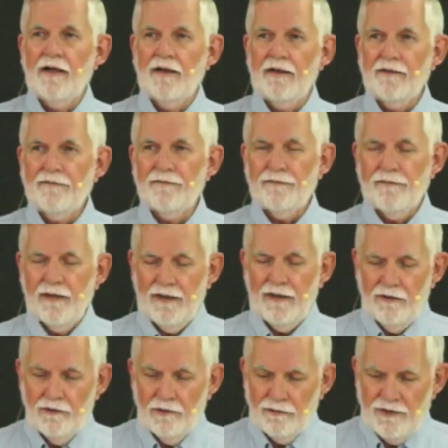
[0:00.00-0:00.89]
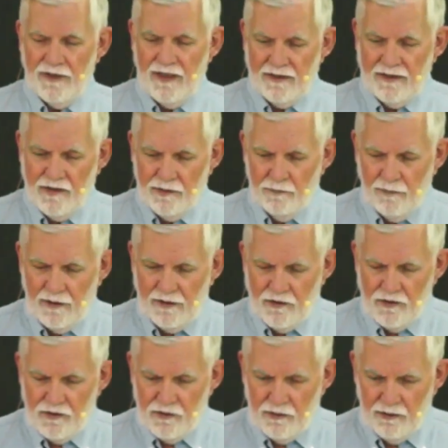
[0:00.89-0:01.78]
of the Old
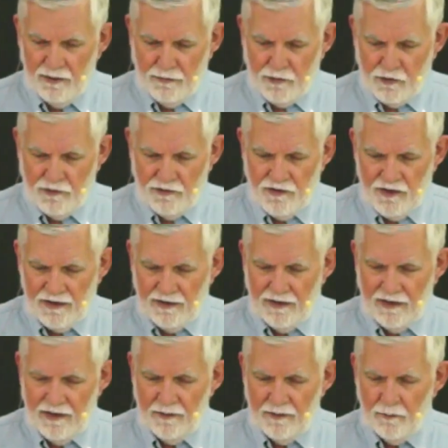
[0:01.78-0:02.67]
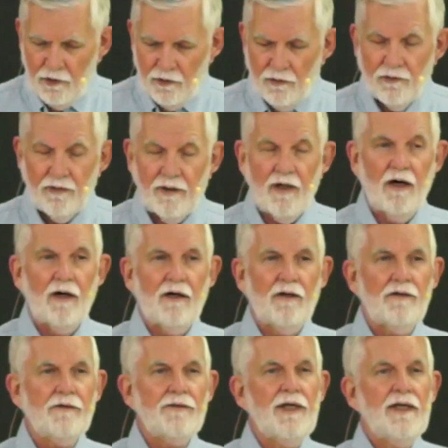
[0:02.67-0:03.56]
Testament scriptures in Hebrew
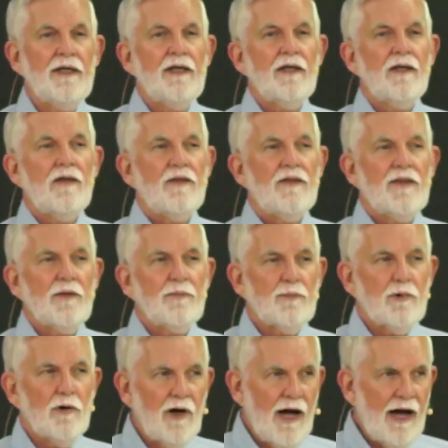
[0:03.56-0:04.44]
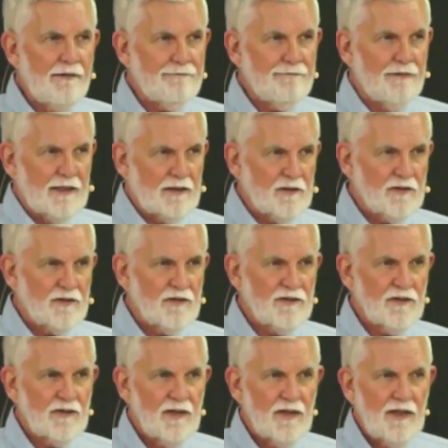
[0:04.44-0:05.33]
called the
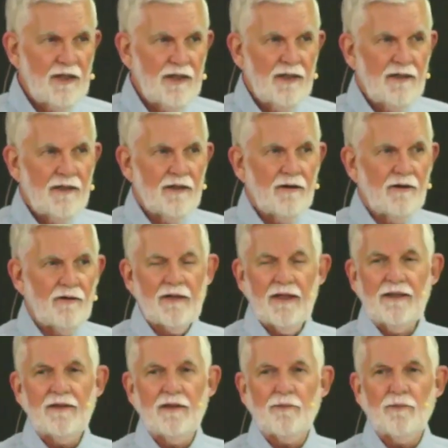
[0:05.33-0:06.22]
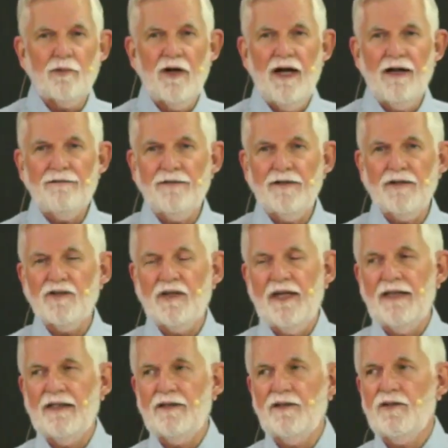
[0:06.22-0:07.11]
prophets. Okay, the
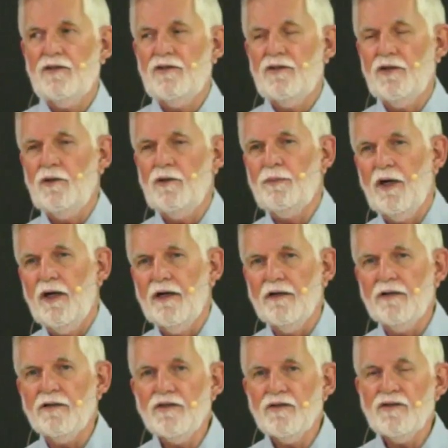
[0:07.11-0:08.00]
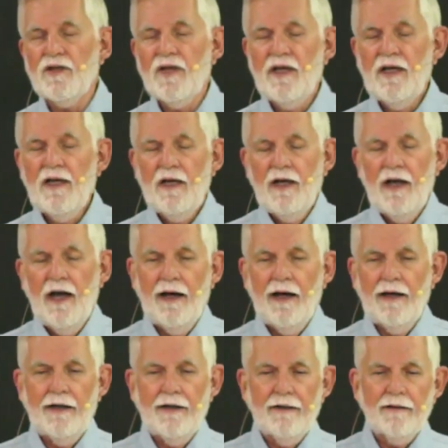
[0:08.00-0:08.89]
prophets had two parts
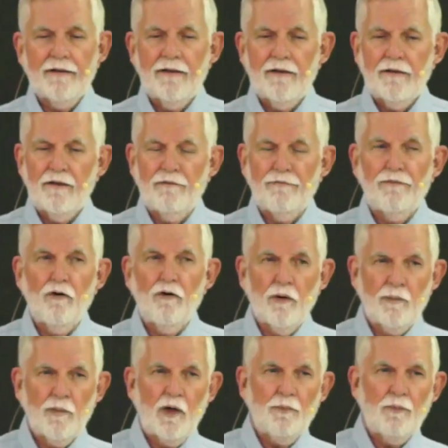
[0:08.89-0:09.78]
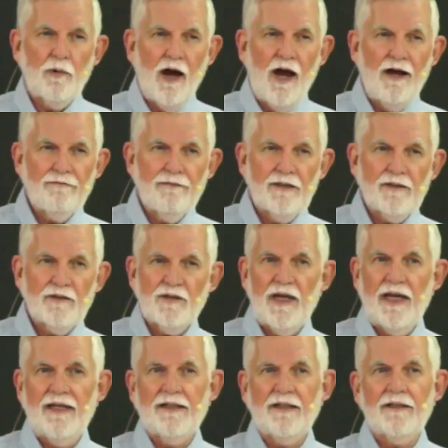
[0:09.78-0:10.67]
uh, the former
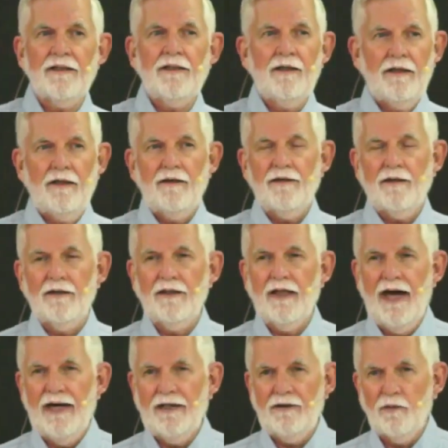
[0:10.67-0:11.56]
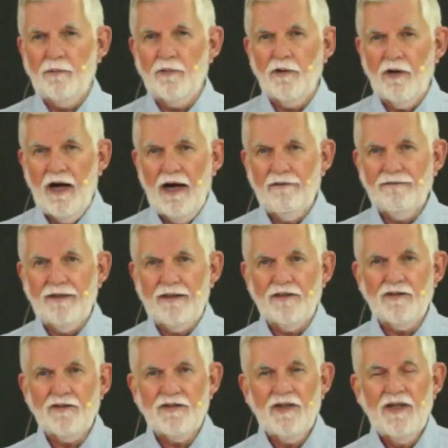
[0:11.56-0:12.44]
prophets and the latter
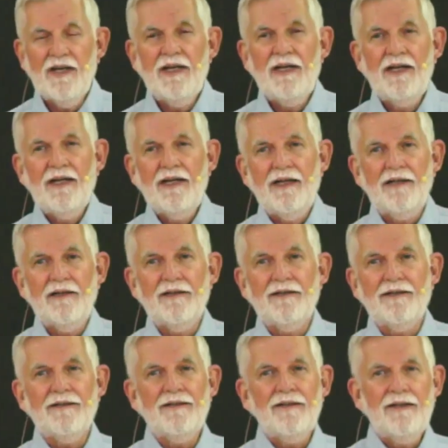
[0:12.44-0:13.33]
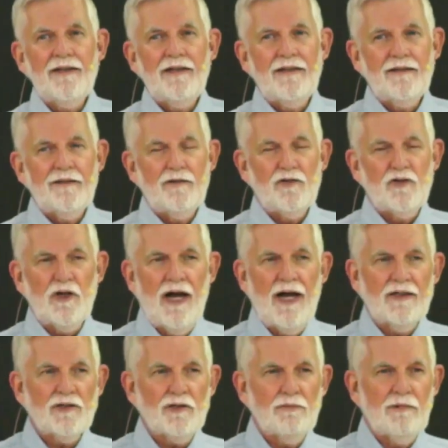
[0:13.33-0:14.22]
prophets. Here,
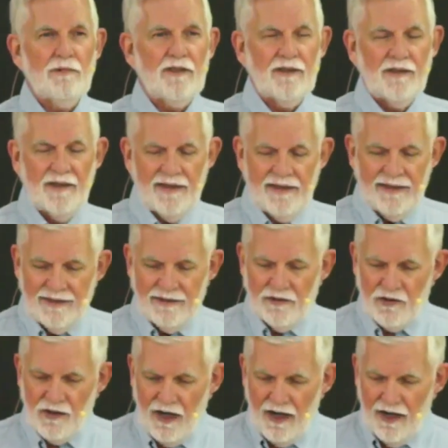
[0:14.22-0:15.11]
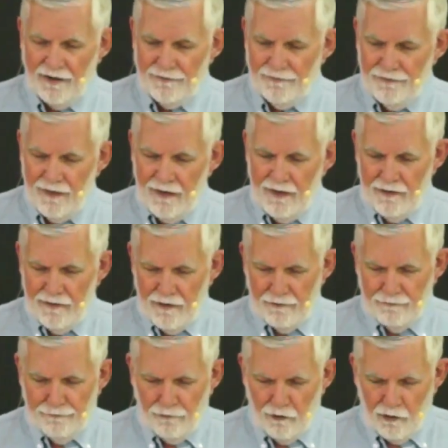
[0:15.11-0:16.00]
Joshua leads off
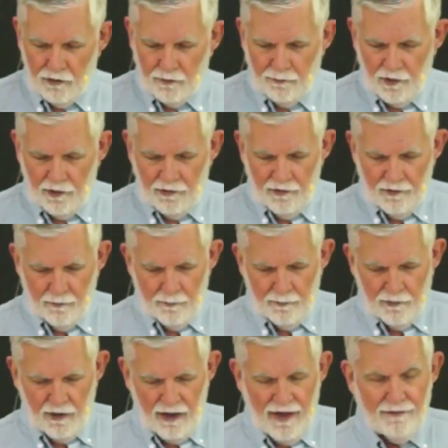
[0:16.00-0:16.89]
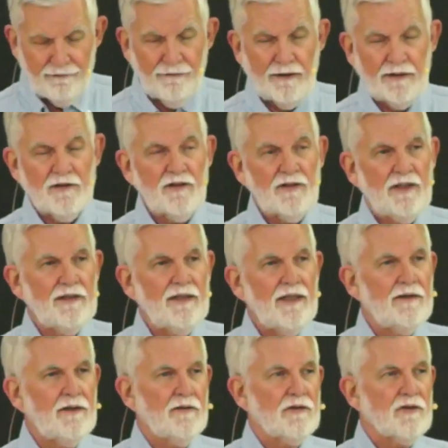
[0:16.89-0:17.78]
the former prophets,
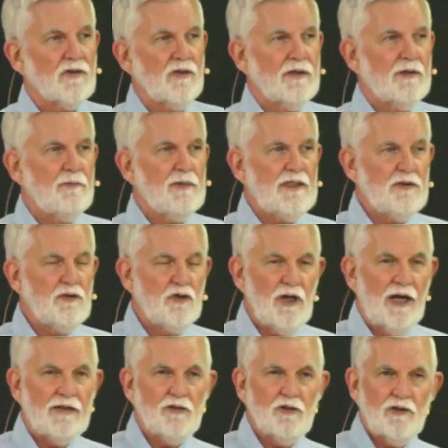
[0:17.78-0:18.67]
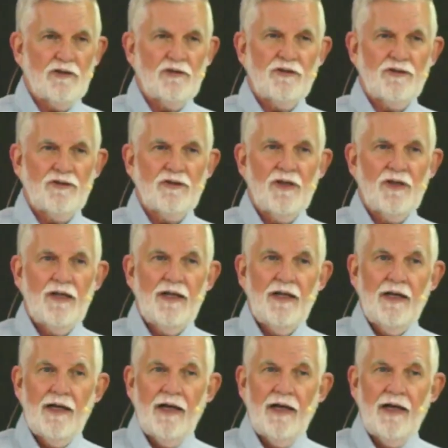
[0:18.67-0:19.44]
and then there's going to be Judges